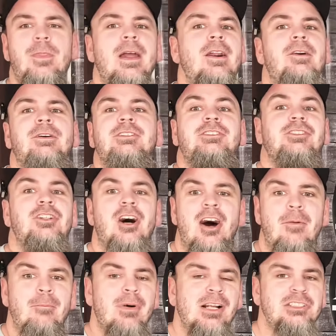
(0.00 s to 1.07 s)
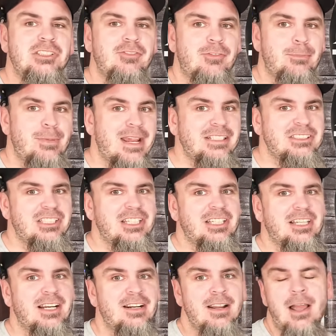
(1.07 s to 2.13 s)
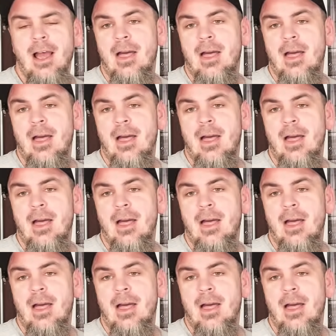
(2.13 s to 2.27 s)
There is not much information in there.